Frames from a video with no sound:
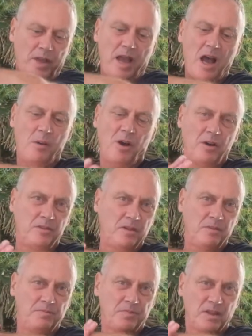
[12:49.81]
their
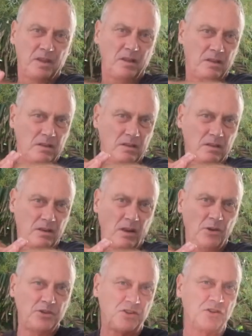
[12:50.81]
elbow
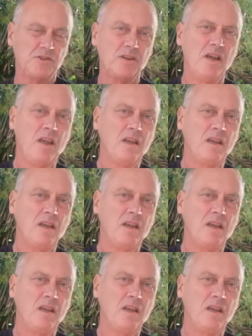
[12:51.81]
closes,